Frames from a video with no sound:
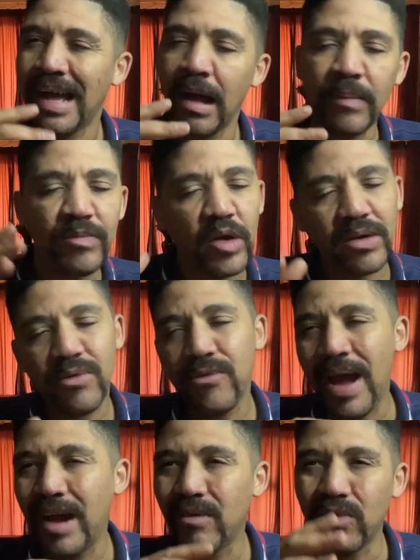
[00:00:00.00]
I'm not a
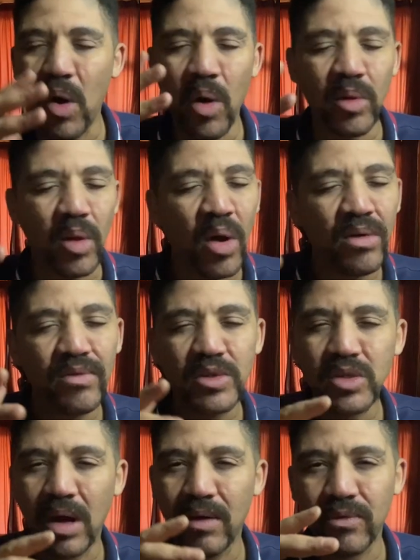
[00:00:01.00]
fan of the whole
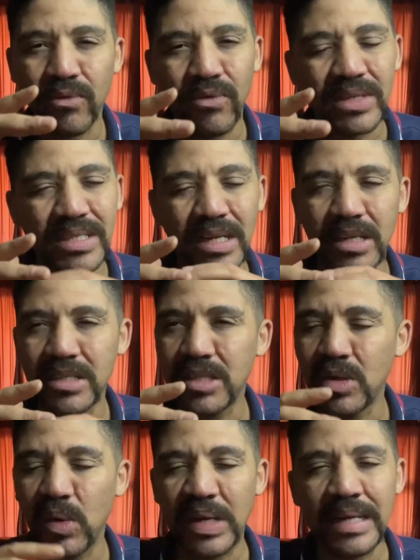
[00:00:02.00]
overdraft
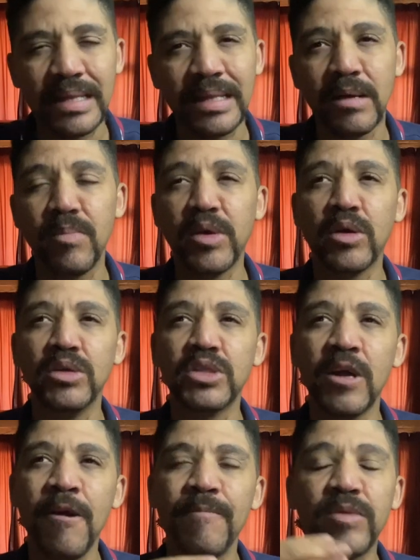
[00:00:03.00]
facility or anything, because
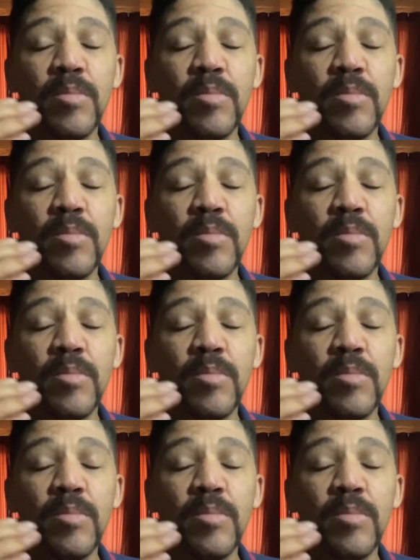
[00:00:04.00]
the